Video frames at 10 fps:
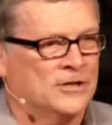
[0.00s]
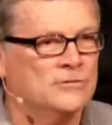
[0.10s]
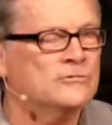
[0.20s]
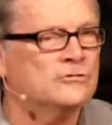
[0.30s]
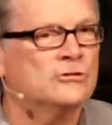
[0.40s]

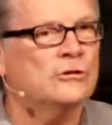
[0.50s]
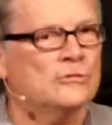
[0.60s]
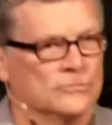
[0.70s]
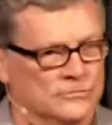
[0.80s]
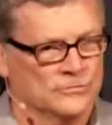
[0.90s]
You
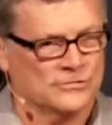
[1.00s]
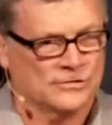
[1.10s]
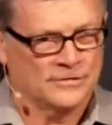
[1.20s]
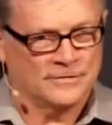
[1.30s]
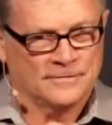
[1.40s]

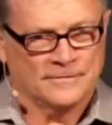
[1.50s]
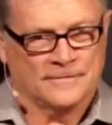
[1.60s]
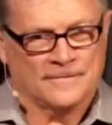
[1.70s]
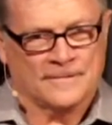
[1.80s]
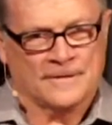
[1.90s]
choose,
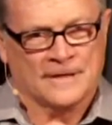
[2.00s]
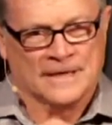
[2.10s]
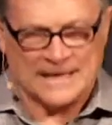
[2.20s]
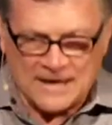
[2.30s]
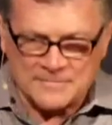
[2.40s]

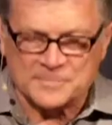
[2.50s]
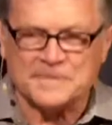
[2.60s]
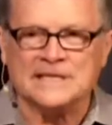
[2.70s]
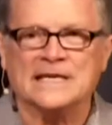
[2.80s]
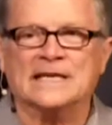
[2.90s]
and now I'm
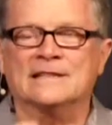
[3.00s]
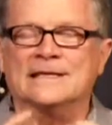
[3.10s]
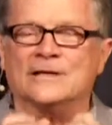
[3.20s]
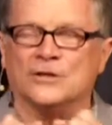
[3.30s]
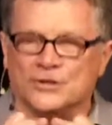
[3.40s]
speaking in
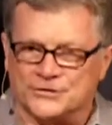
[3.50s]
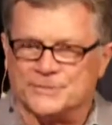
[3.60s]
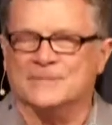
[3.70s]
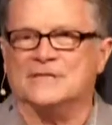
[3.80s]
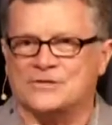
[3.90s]
the
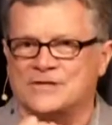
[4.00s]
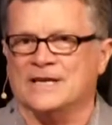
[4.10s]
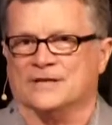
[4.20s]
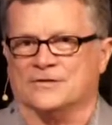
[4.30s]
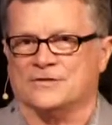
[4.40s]
ultimate
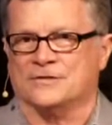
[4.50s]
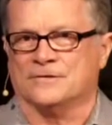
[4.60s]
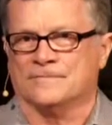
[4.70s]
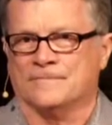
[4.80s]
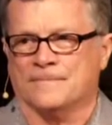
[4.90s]
sense.
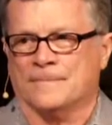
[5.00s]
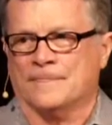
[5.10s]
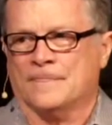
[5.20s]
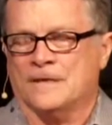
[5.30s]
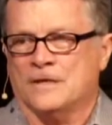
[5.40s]

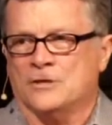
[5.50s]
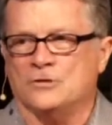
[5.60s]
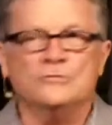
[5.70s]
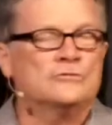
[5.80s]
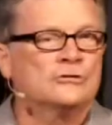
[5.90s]

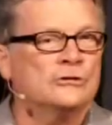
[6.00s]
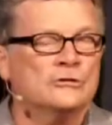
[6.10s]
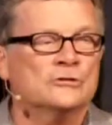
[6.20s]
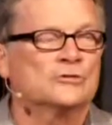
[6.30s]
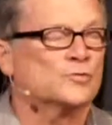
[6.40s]
You
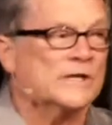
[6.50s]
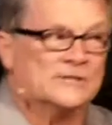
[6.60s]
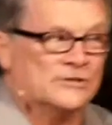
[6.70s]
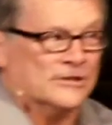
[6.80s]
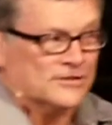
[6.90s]
choose
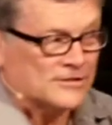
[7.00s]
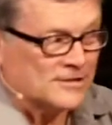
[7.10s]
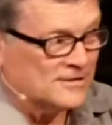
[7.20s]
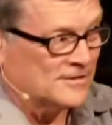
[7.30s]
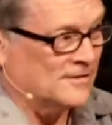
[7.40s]

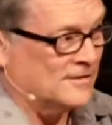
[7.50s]
riches,